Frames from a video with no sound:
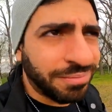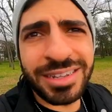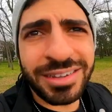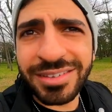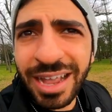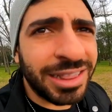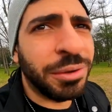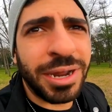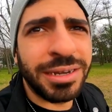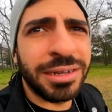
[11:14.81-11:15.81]
It's exactly
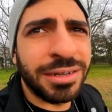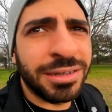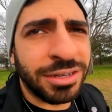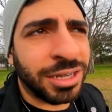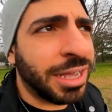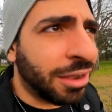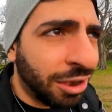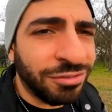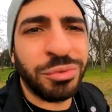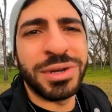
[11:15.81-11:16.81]
what I needed to kick
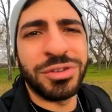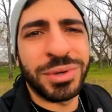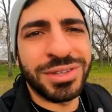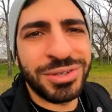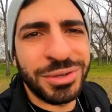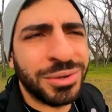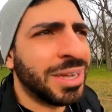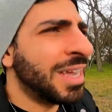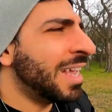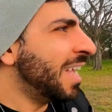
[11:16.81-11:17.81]
off 2022.
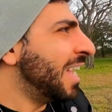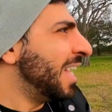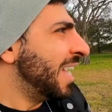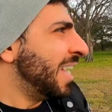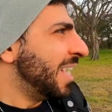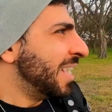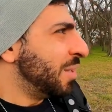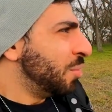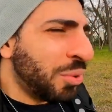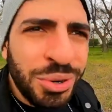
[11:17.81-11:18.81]

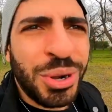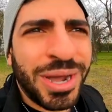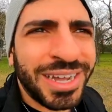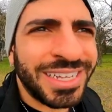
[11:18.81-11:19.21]
Whew,